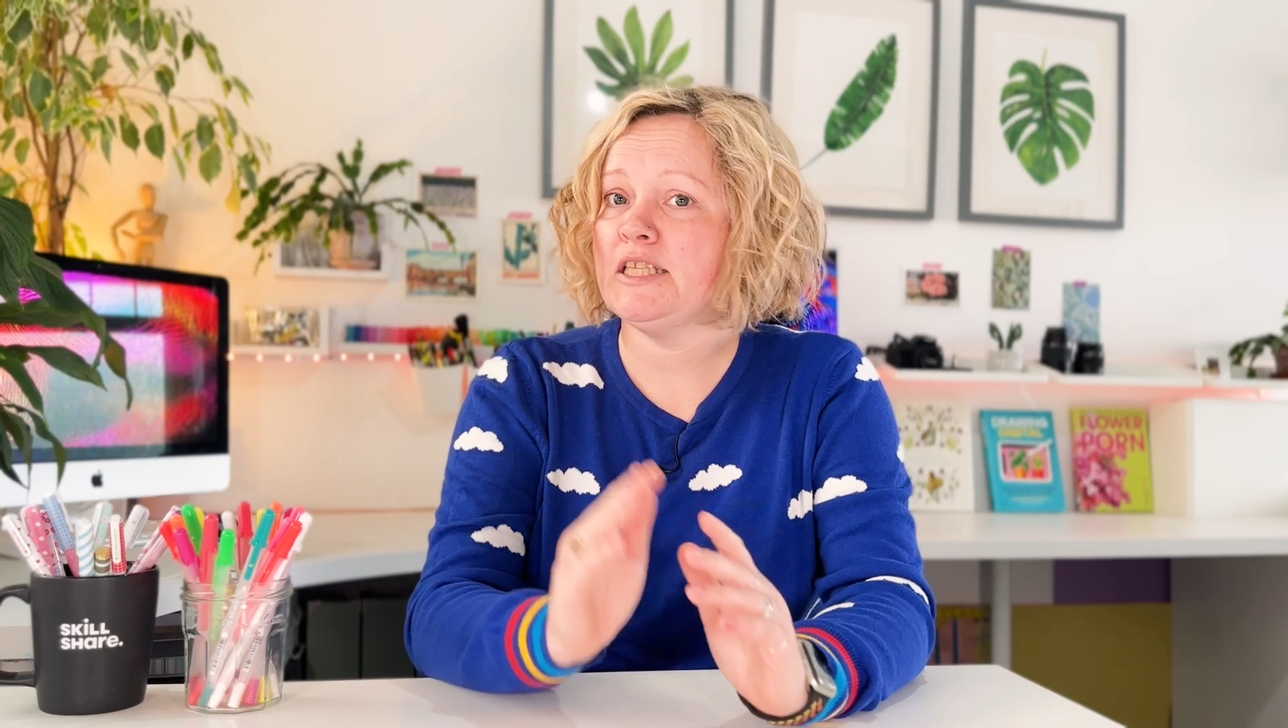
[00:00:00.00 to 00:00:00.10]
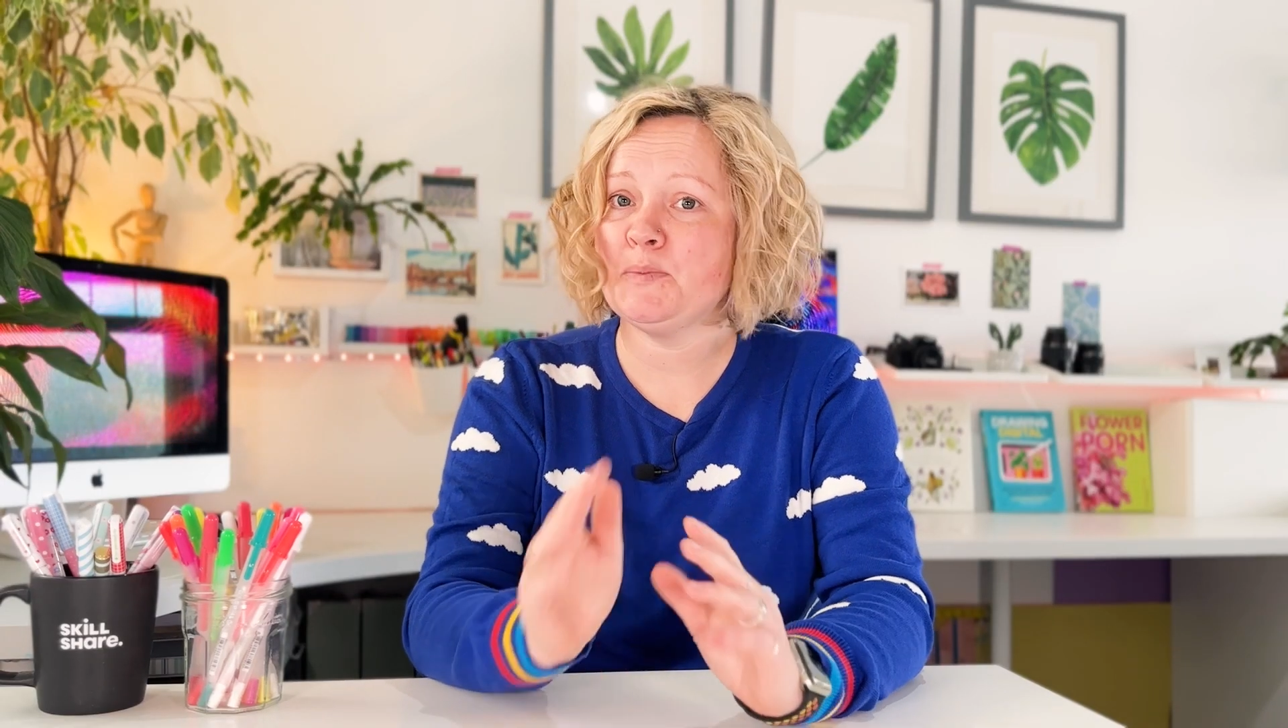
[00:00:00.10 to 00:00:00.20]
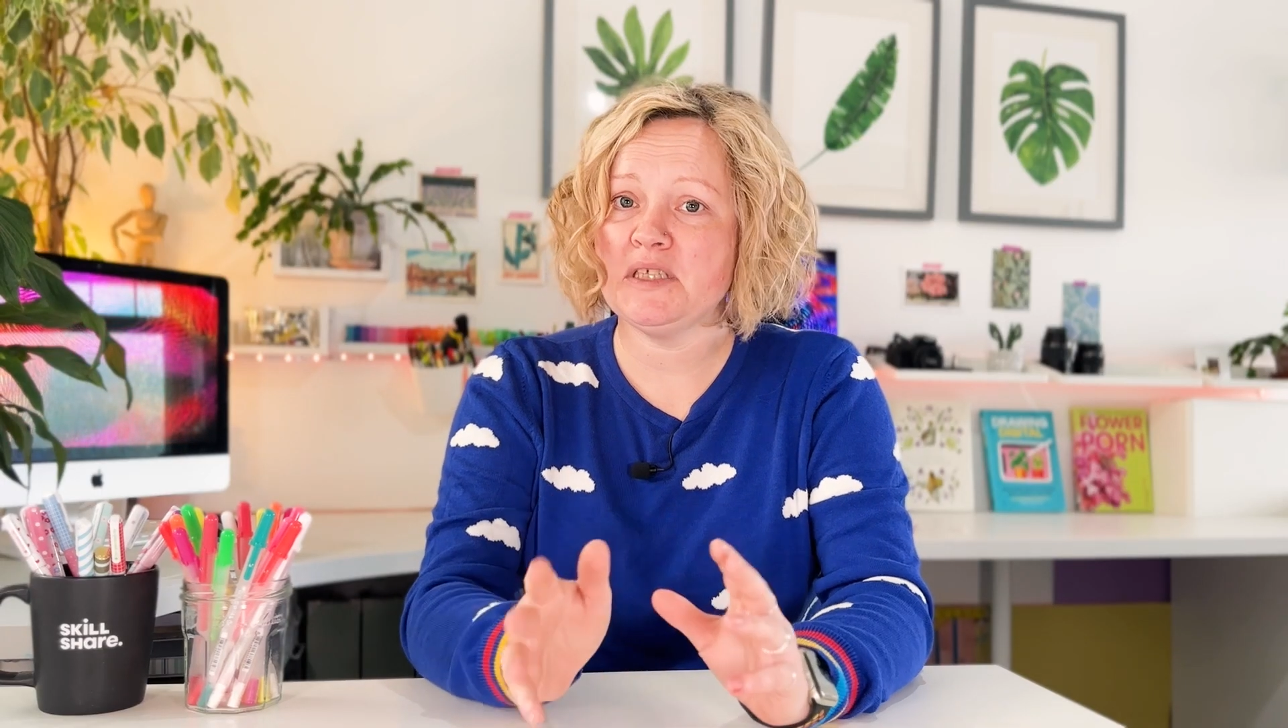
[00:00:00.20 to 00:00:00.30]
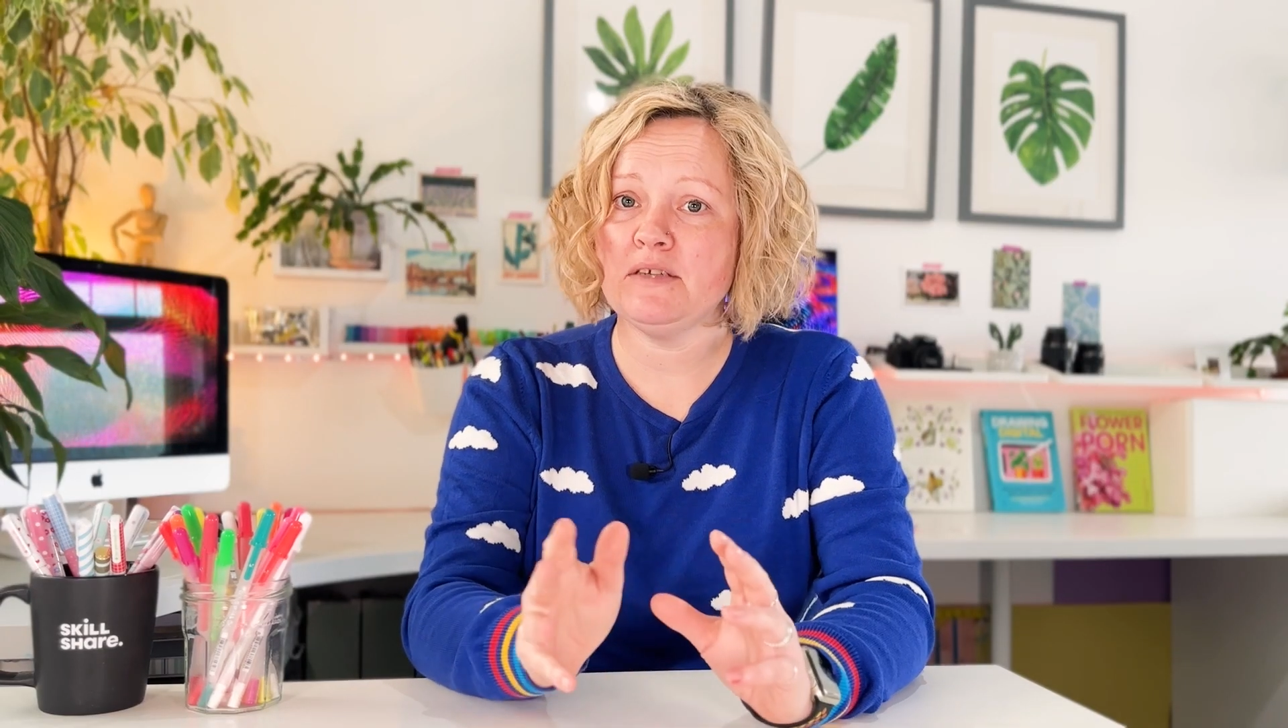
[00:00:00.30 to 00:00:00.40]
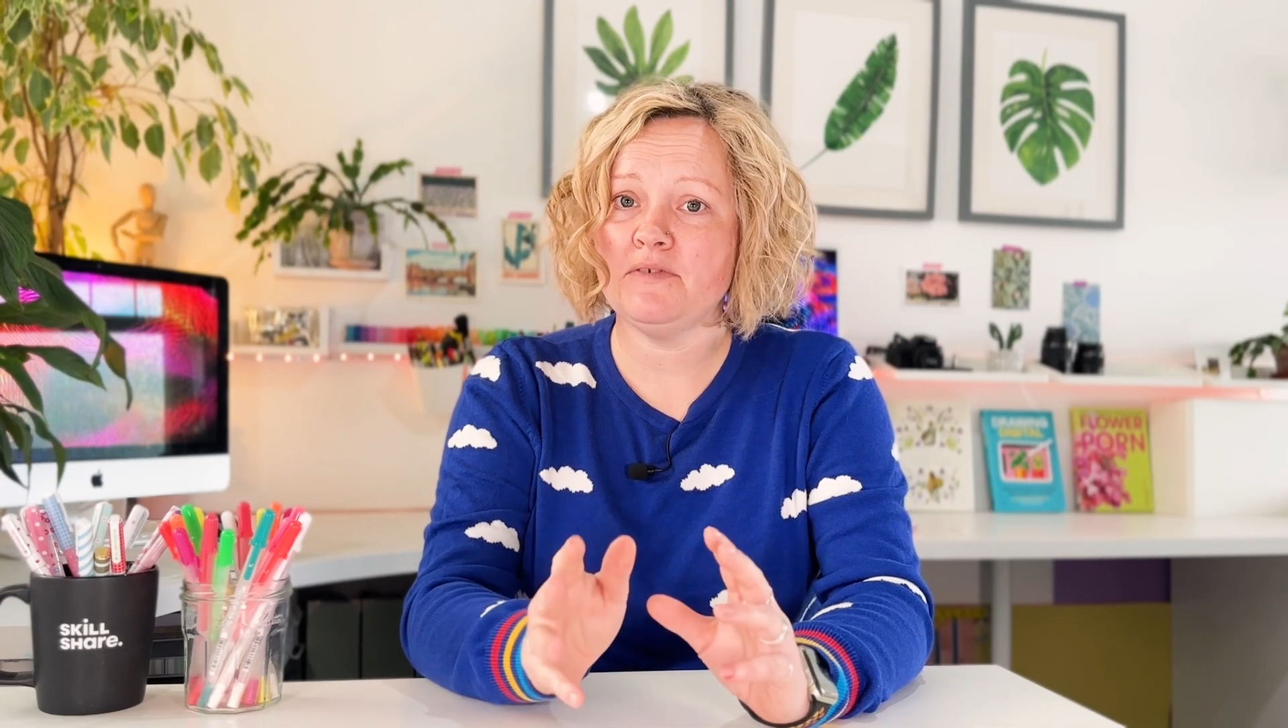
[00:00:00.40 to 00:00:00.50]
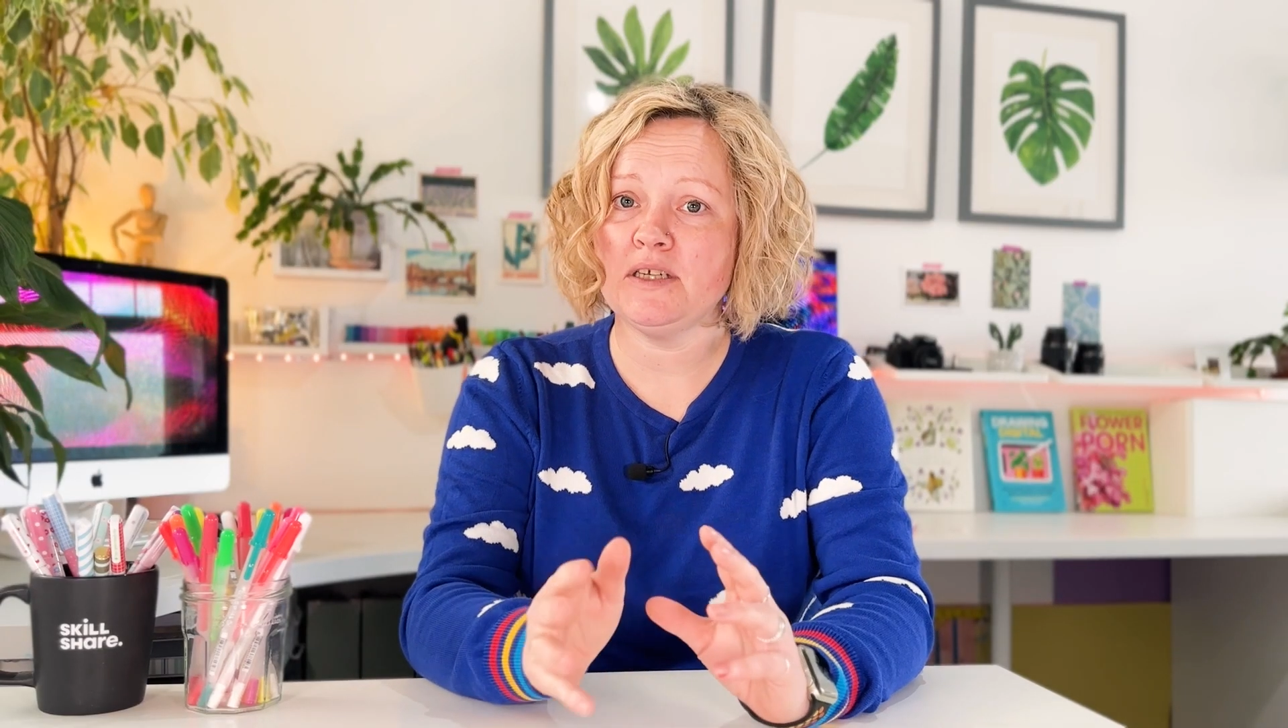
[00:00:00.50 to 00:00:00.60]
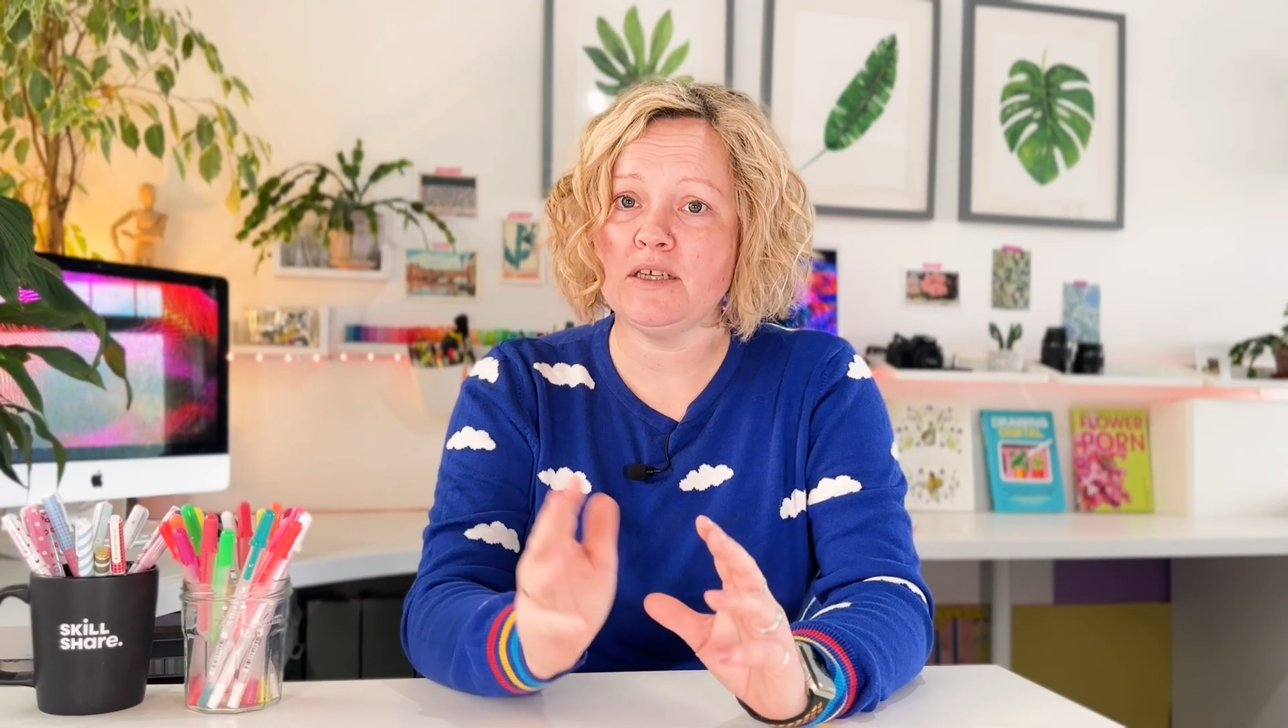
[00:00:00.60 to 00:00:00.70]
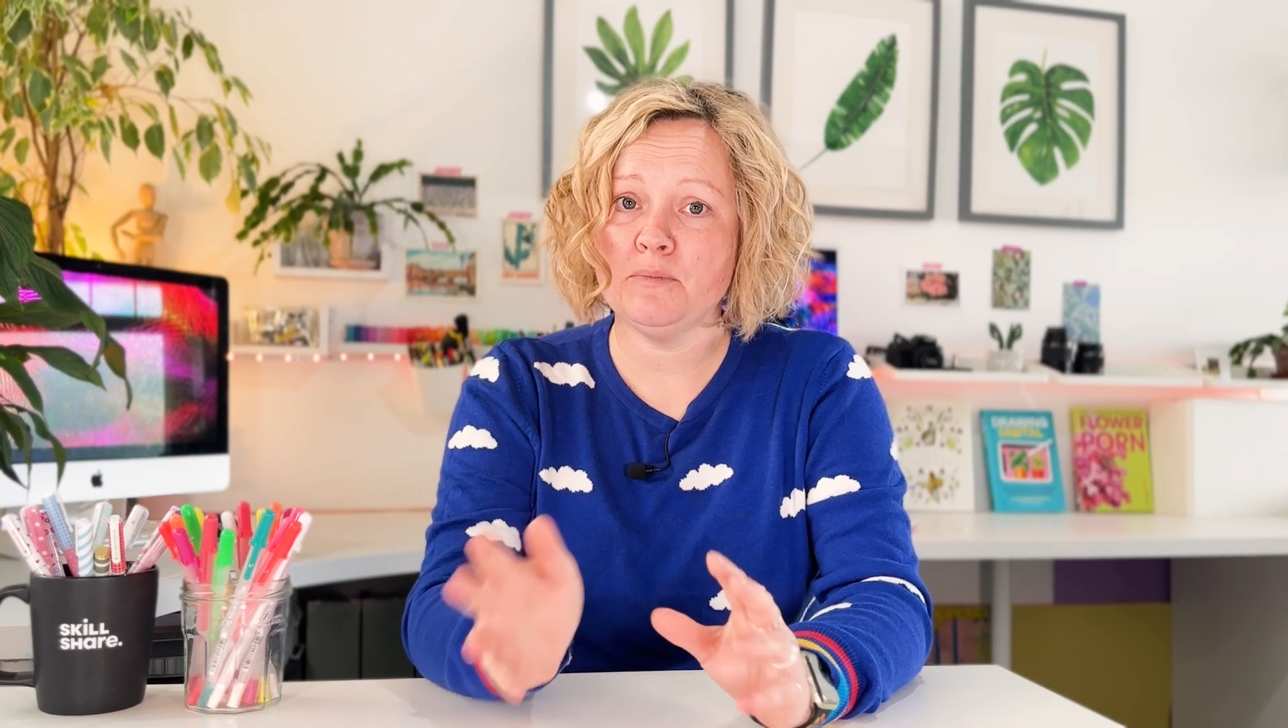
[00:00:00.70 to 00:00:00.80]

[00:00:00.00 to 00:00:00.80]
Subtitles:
specific